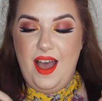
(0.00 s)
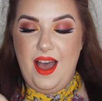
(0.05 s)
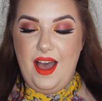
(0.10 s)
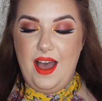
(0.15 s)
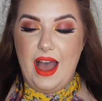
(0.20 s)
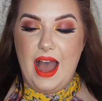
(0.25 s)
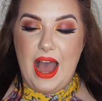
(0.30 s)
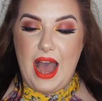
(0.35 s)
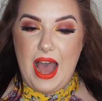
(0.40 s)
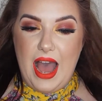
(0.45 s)

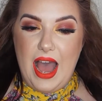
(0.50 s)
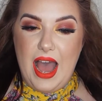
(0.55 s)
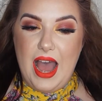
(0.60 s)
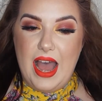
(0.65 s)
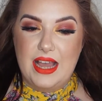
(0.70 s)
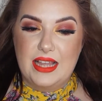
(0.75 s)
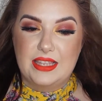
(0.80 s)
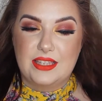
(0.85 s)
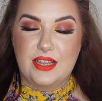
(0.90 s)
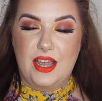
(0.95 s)

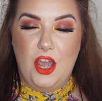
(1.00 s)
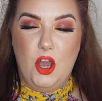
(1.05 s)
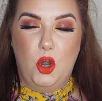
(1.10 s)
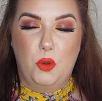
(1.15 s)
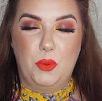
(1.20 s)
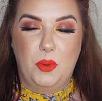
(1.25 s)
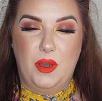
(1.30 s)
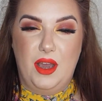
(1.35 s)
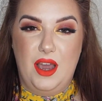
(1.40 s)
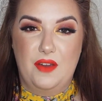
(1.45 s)
And I hope
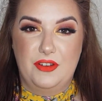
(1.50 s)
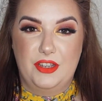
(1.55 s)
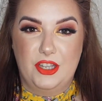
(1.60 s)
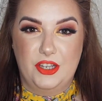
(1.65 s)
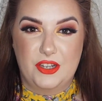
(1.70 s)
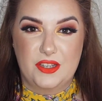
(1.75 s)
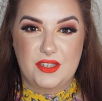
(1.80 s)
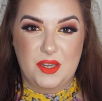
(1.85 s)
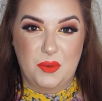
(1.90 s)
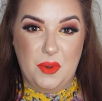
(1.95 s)
you are having a
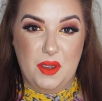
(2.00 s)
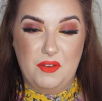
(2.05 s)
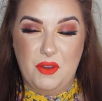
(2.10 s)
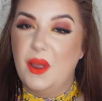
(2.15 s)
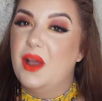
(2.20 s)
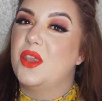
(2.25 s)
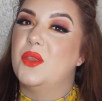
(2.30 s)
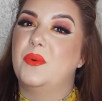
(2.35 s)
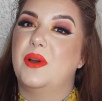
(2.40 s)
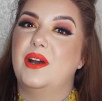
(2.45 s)
good day wherever you
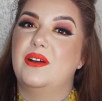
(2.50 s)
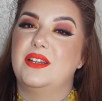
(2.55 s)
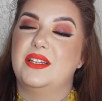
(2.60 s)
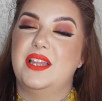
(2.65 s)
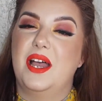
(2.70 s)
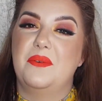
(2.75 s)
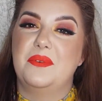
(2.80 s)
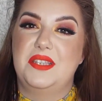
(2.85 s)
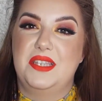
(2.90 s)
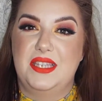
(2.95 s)
are in the world, and
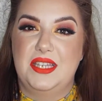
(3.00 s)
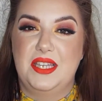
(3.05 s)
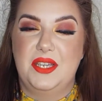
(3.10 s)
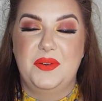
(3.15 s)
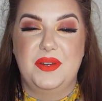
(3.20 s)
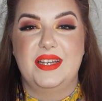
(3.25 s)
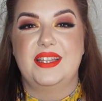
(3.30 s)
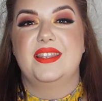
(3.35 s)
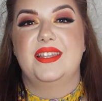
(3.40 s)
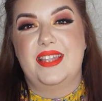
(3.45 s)
I will see you
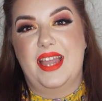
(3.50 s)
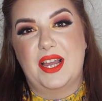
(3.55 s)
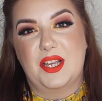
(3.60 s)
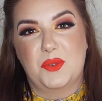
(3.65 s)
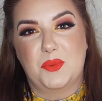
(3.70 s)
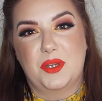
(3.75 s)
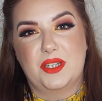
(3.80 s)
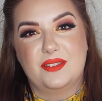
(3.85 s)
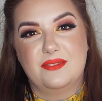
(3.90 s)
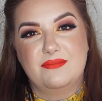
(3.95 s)
in the next
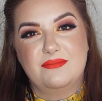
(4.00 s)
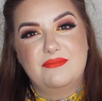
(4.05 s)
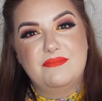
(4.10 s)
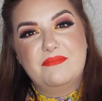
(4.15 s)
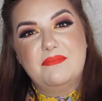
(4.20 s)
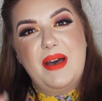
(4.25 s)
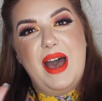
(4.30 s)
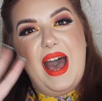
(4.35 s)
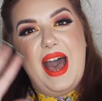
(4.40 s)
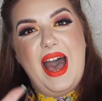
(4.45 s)
one.
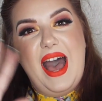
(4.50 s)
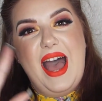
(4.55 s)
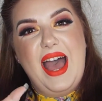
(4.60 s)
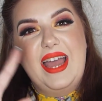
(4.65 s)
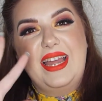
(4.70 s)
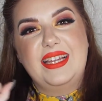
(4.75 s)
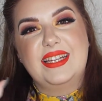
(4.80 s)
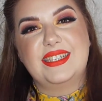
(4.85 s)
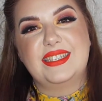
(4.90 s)
Bye!